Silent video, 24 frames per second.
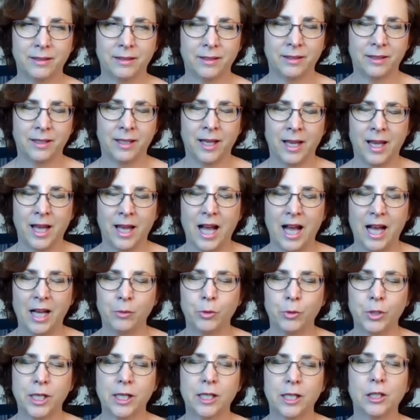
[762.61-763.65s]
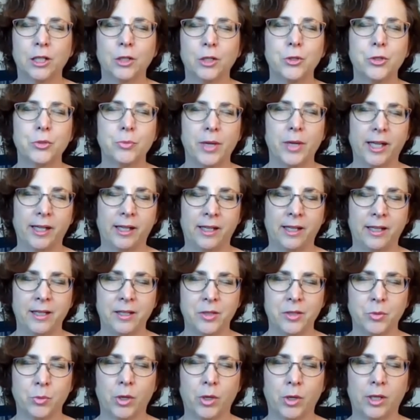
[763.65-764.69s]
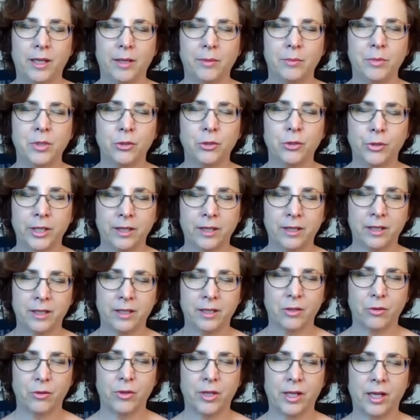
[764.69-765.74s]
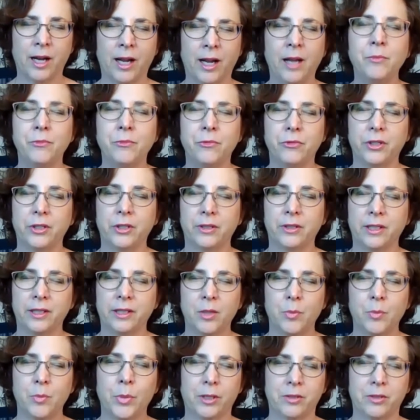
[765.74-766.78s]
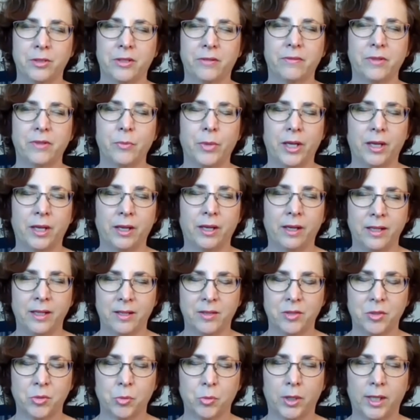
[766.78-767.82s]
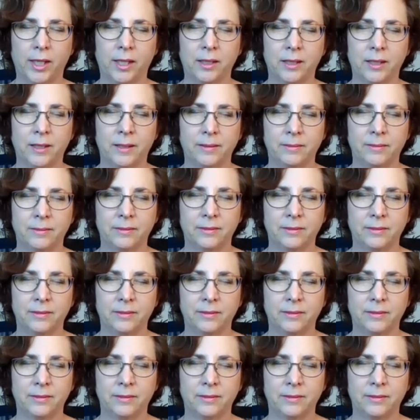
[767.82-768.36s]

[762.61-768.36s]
And I want to close my eyes while I'm doing this so that I'm feeling the parts of the body as well.